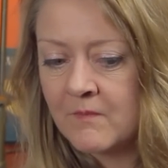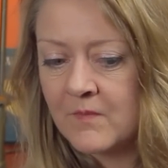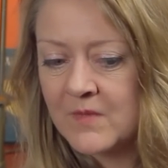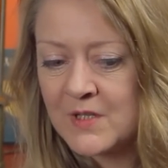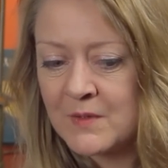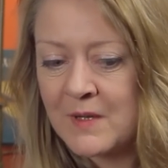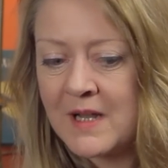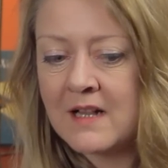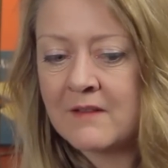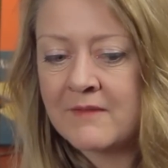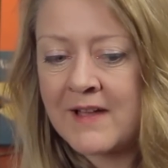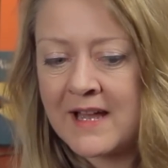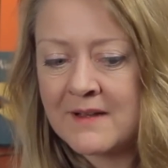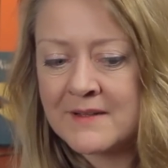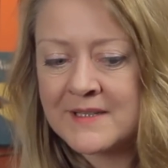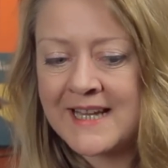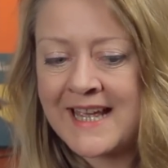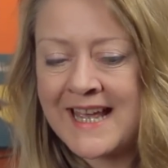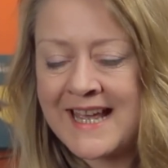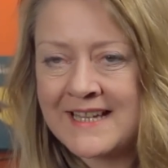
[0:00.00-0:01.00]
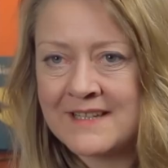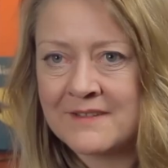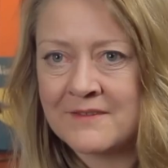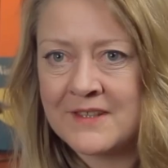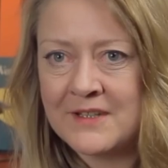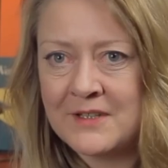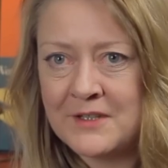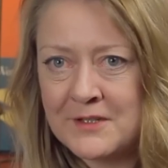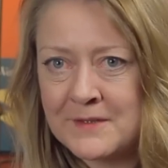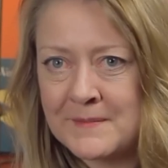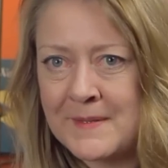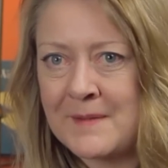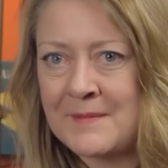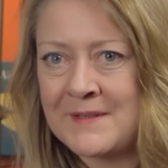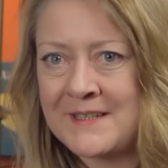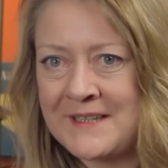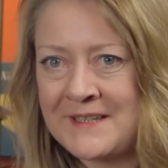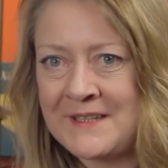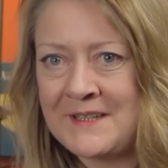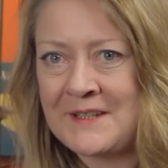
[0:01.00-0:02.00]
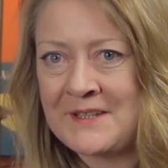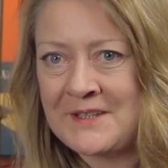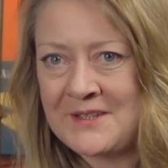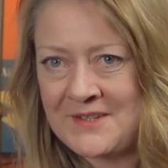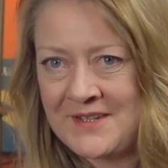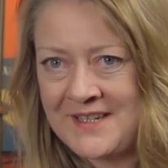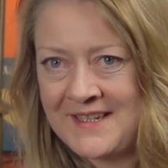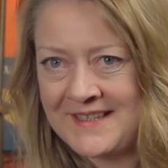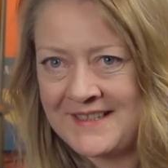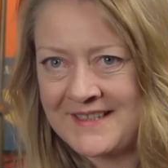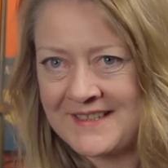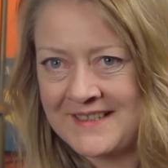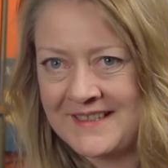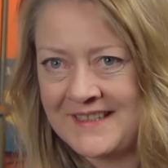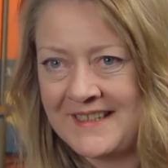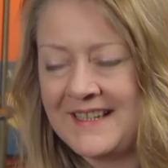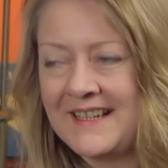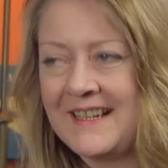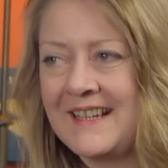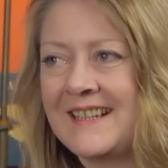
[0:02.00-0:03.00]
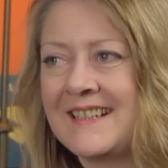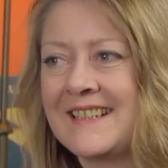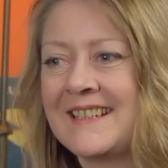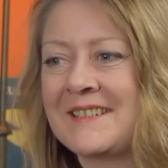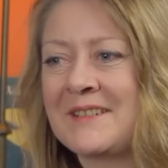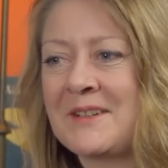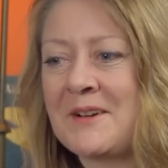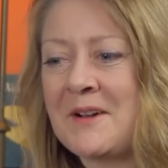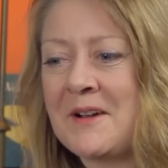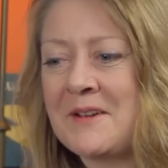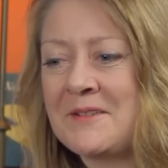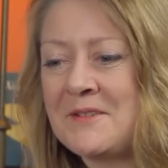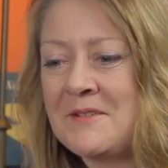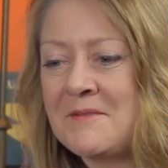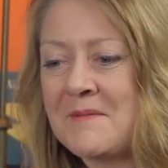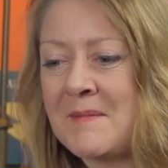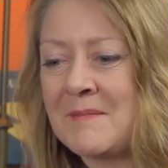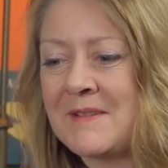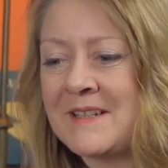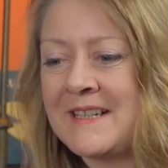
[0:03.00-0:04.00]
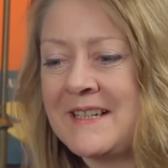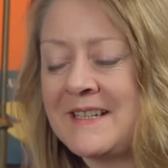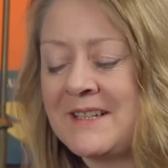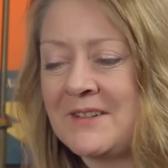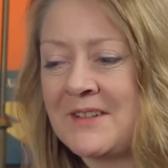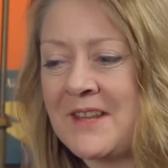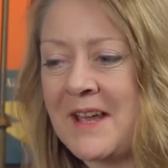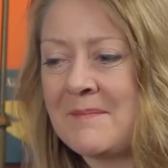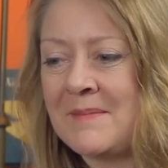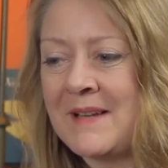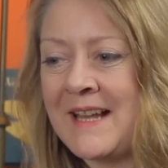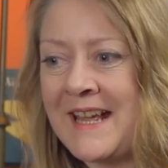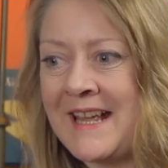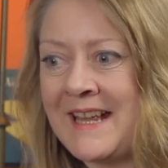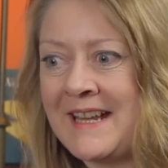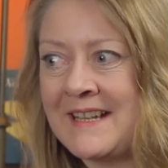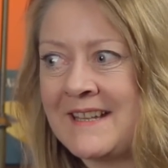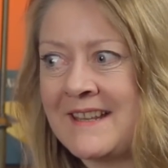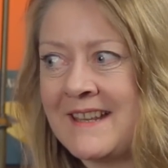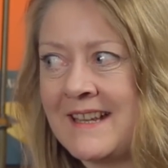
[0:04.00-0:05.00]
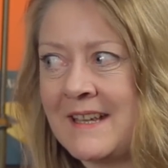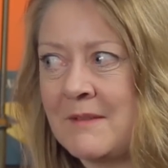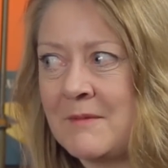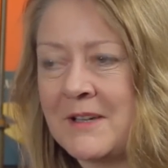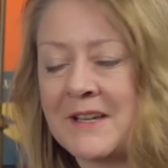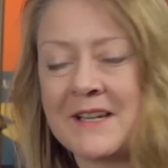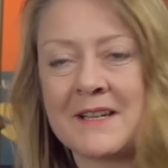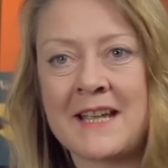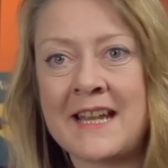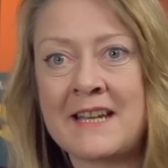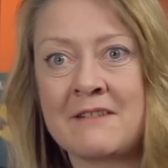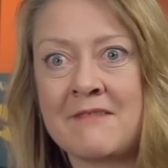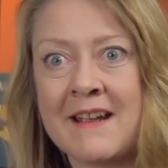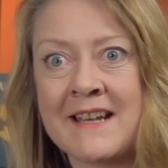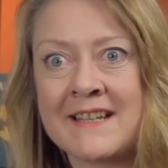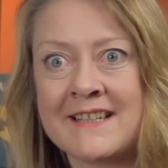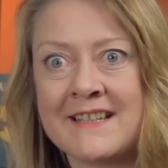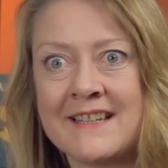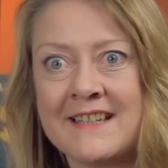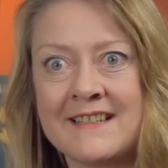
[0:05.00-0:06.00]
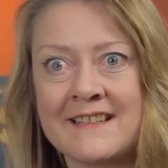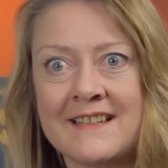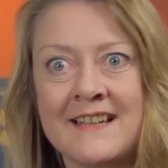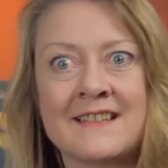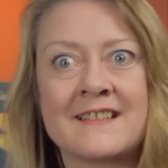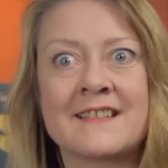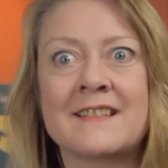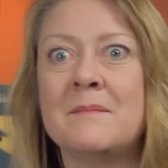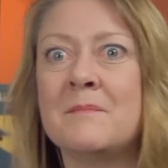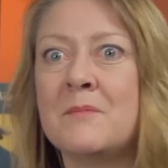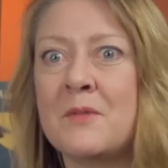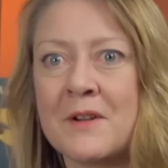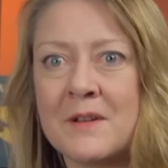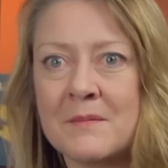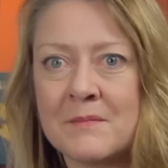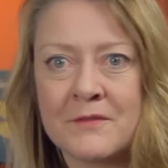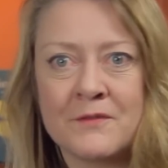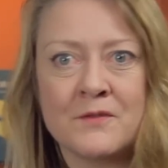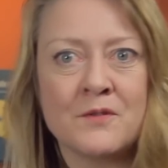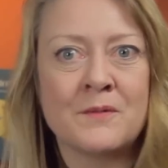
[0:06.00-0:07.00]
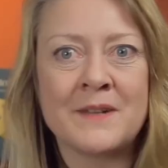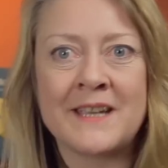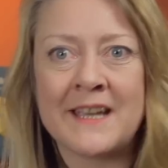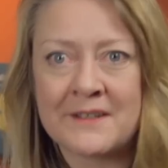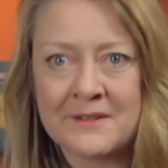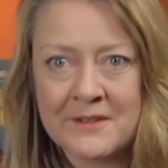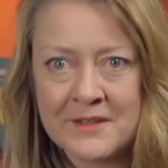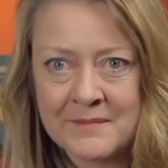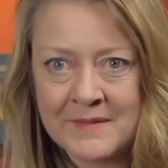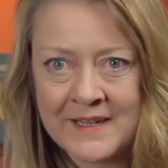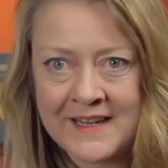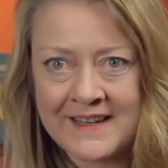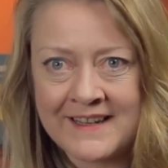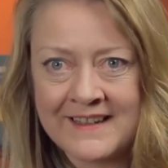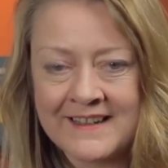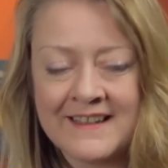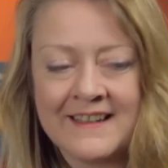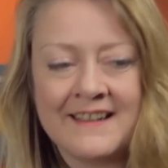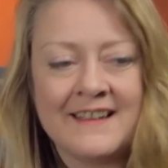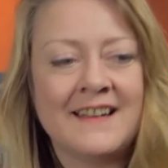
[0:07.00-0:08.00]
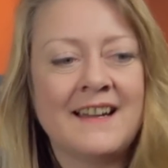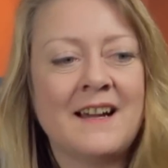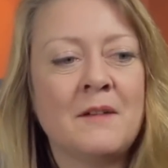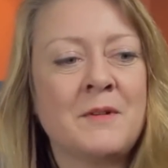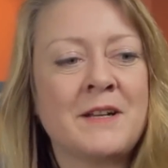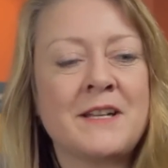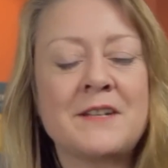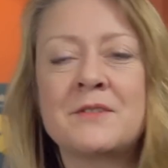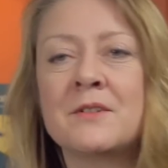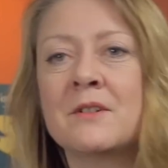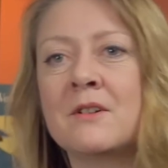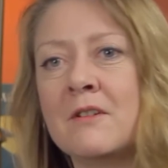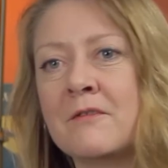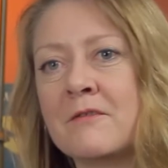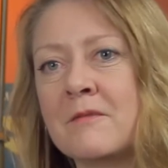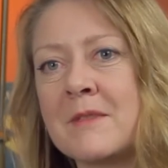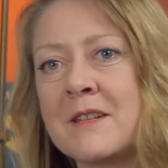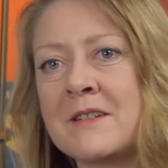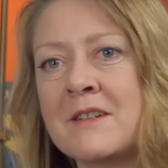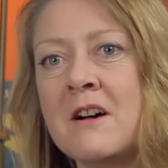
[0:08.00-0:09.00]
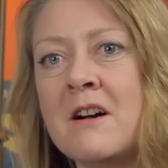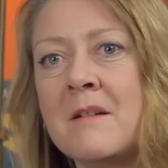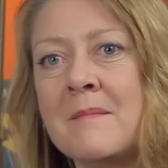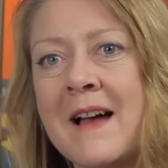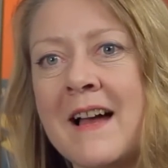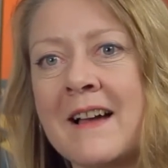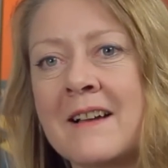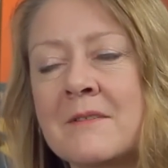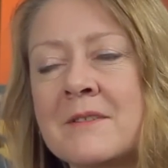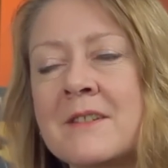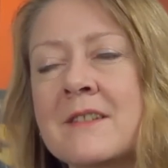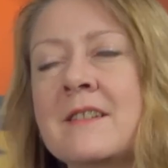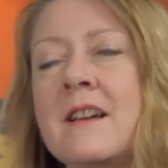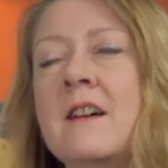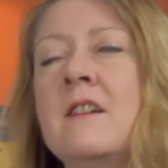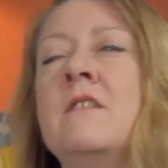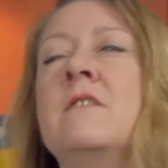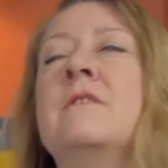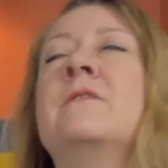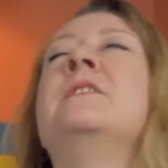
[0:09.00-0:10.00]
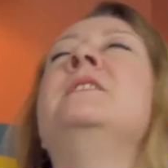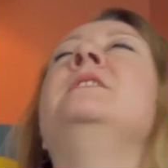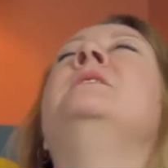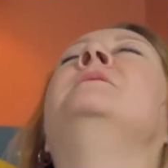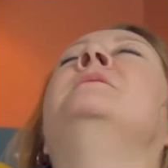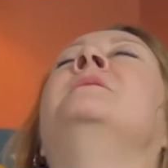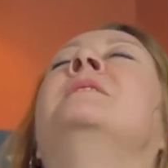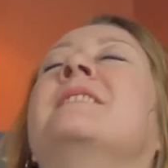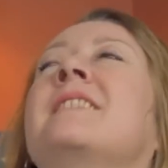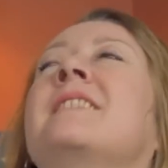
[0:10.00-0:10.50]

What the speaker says: 12 hours ahead of the newspapers hitting the streets. So I do remember sitting on that plane thinking we're going to get arrested at some point before we get on the plane. And when it took off from the tarmac, it was just like, oh, phew,